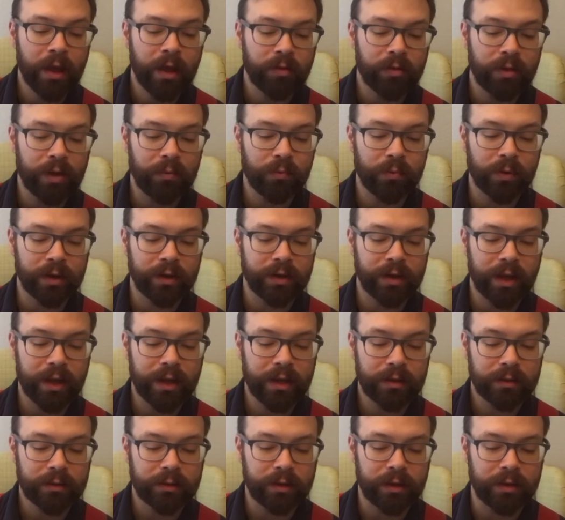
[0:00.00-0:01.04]
Then one
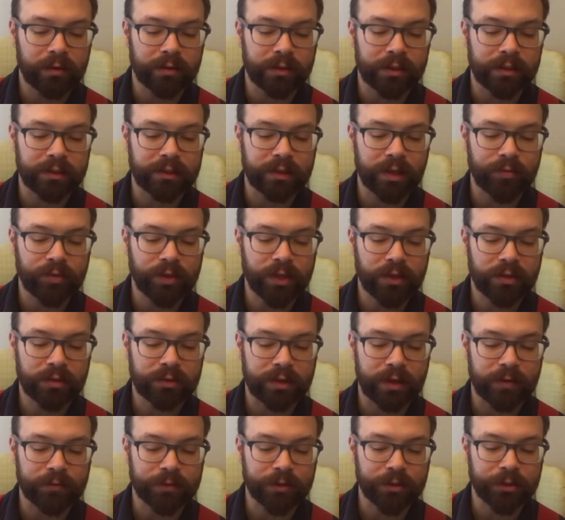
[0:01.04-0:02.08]
day, nearly 7 years
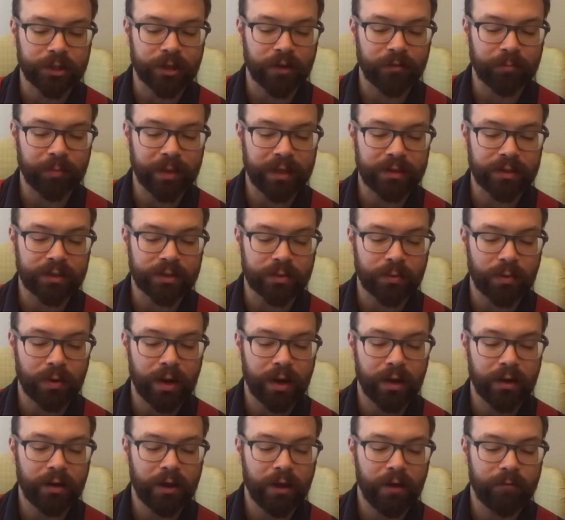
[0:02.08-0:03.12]
after Jeff made the
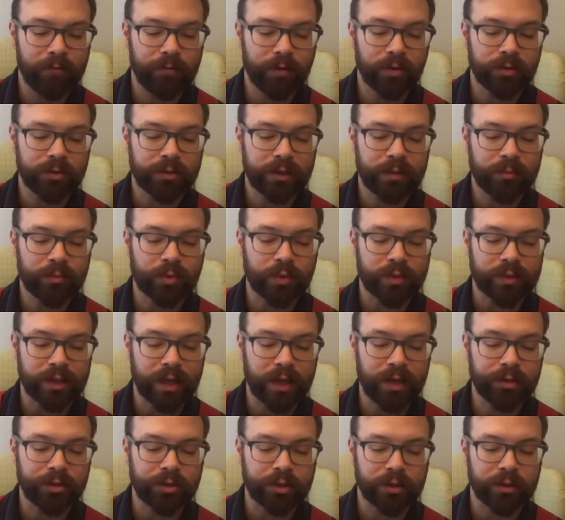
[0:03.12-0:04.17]
squad, Phil Simms was
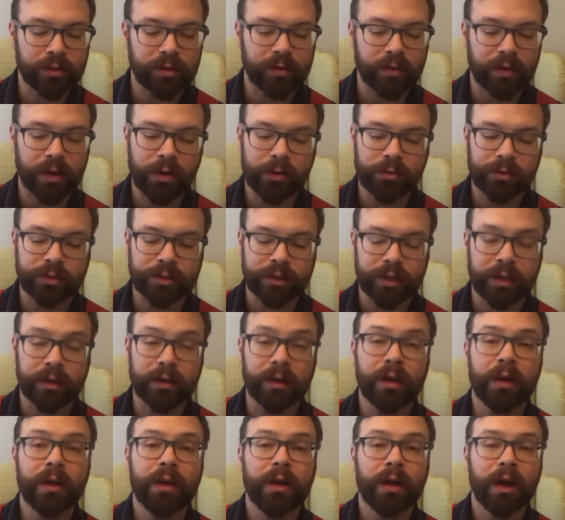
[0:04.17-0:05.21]
injured, and the coach said,
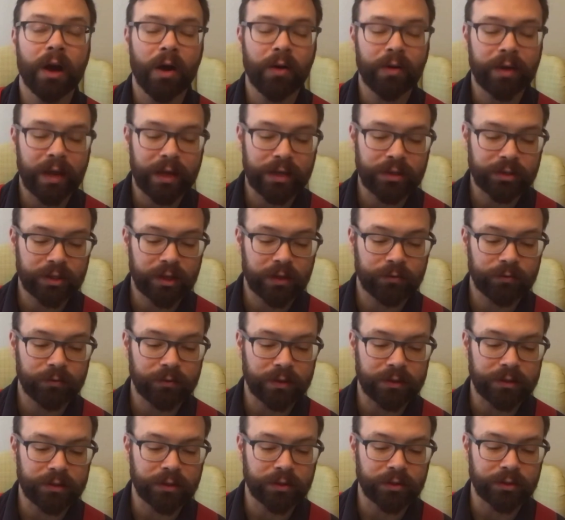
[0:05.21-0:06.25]
"Okay, Jeff,
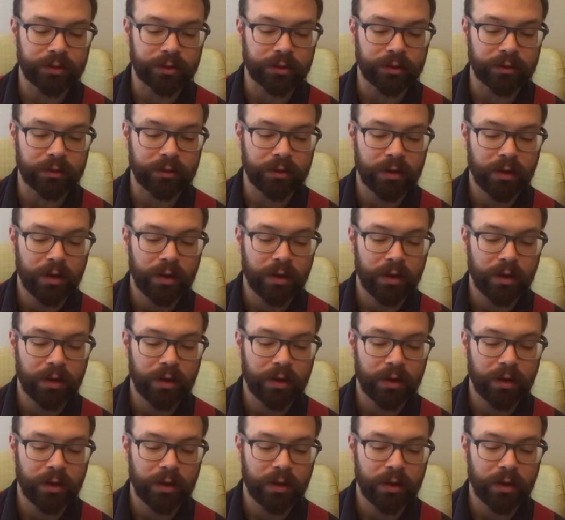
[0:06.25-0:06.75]
it's your turn."